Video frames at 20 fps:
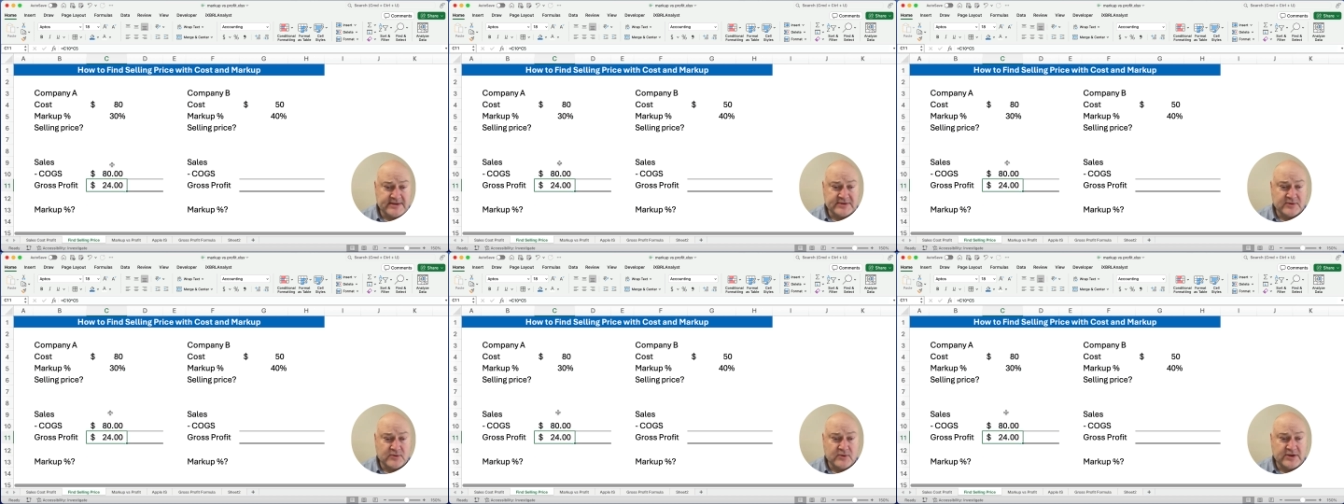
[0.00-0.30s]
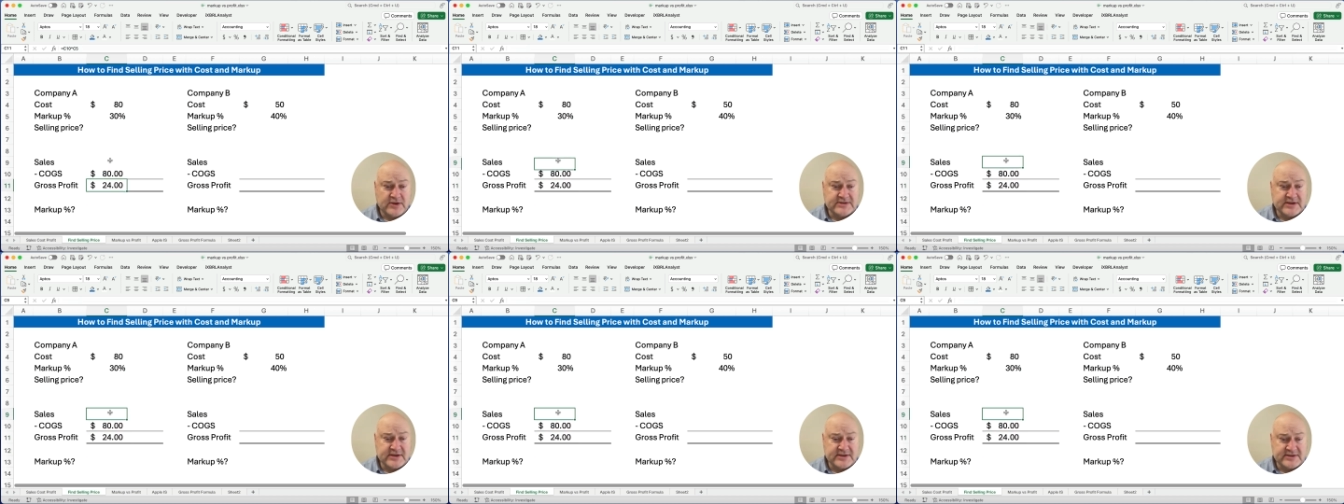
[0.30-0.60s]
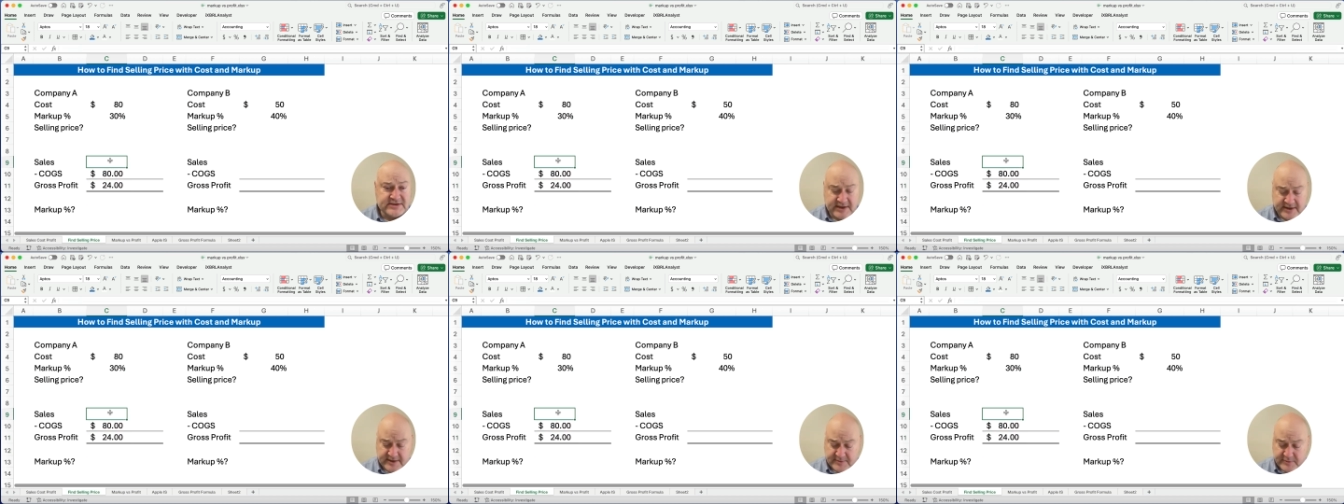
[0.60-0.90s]
So what's our
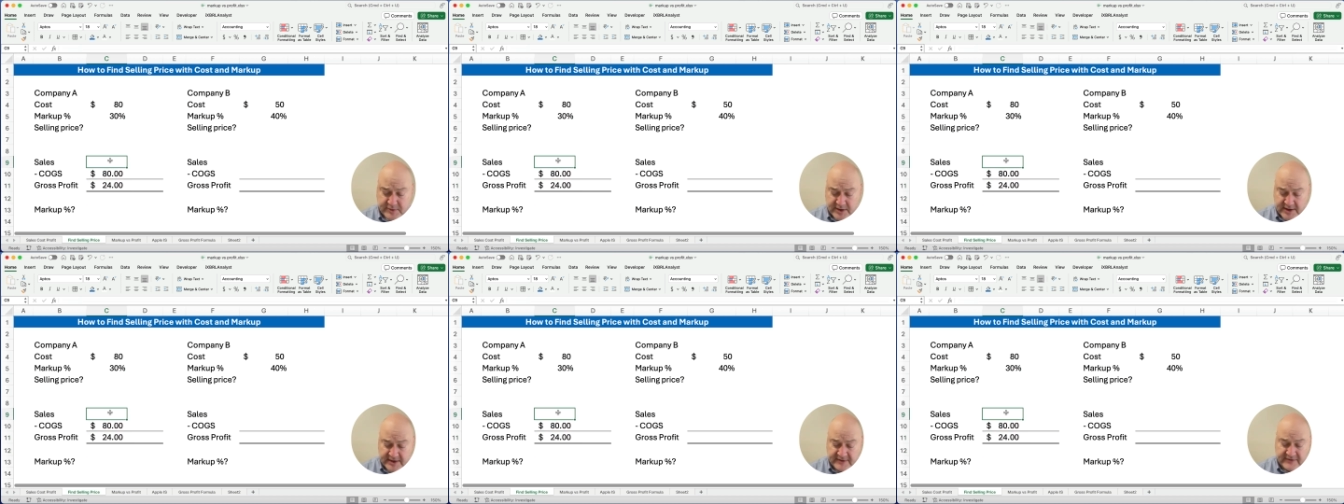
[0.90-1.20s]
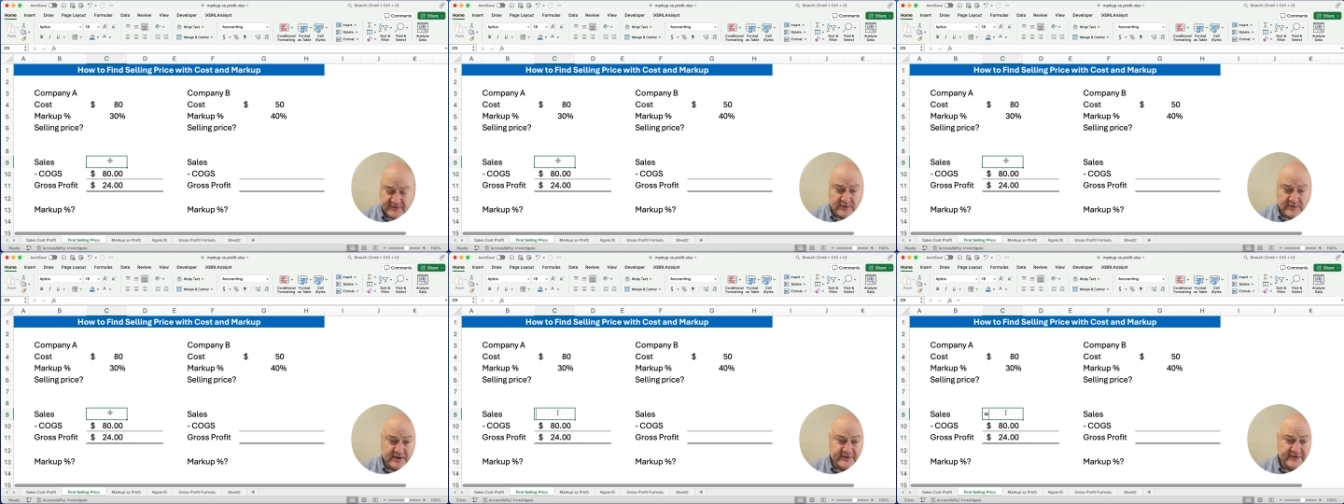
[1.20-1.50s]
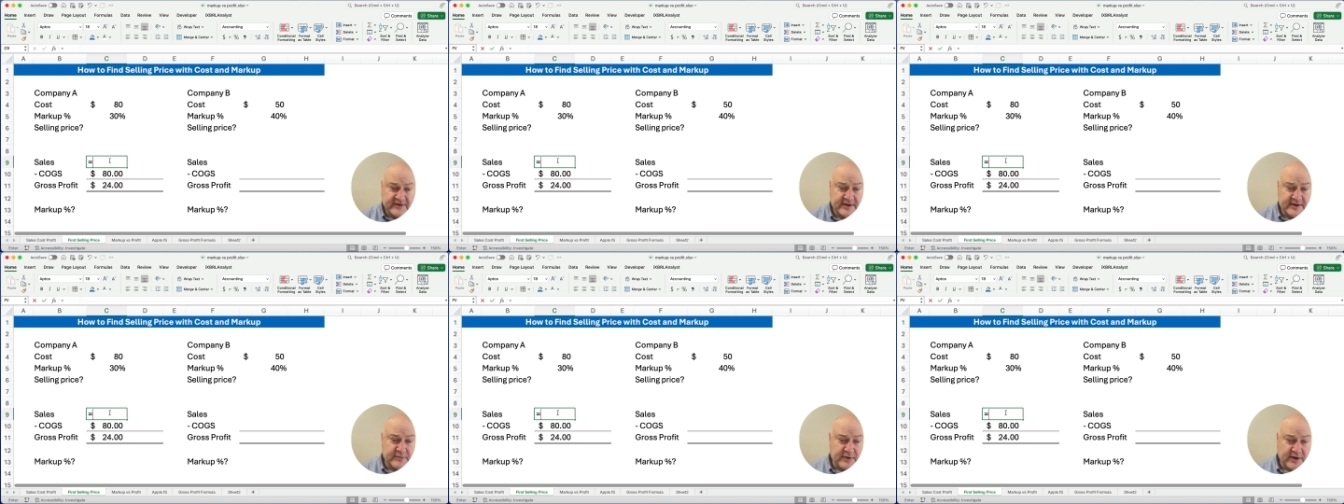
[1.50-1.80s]
selling price? Well, our
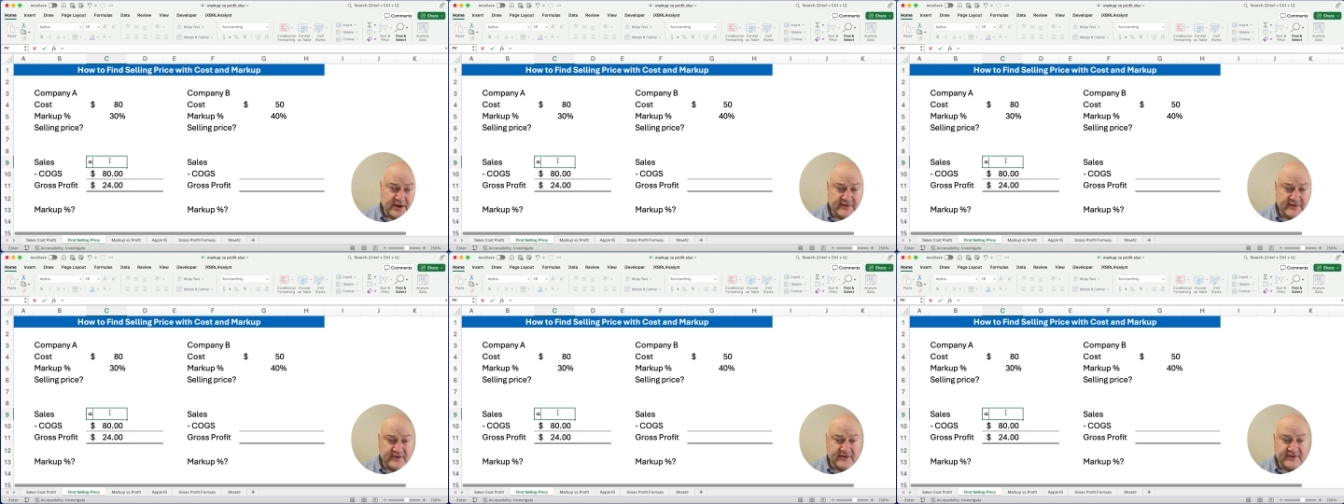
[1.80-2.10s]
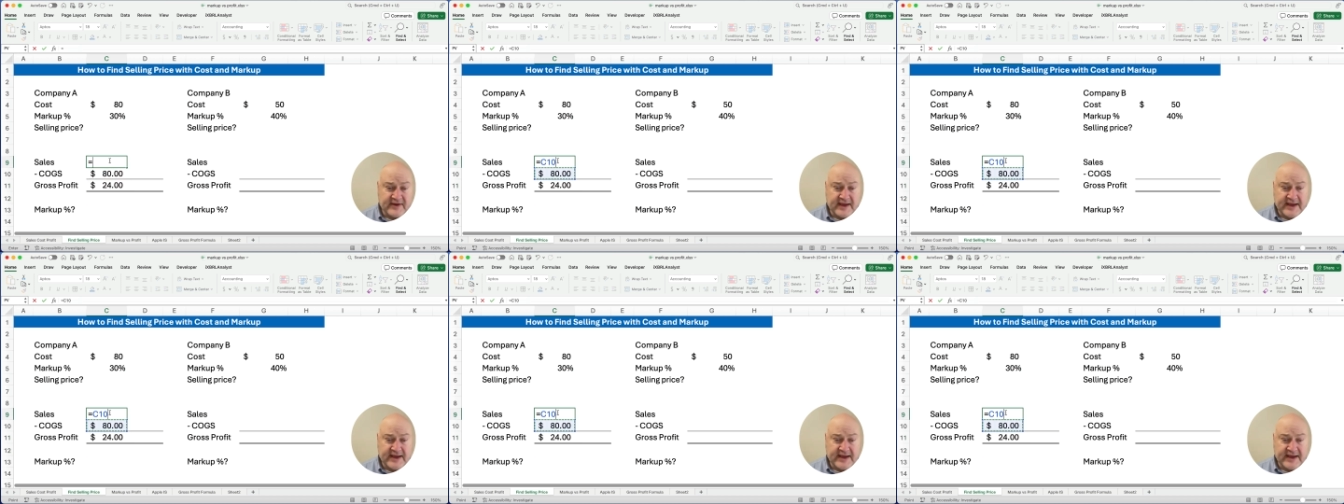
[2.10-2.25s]
selling price is